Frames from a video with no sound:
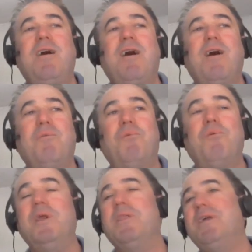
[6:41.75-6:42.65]

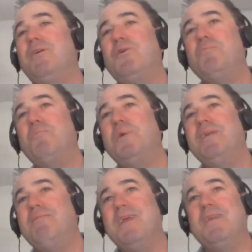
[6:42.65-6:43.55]
really couldn't
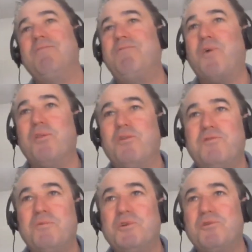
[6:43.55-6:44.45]
be any farther
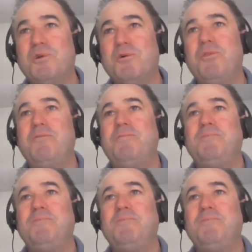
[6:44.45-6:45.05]
from the truth.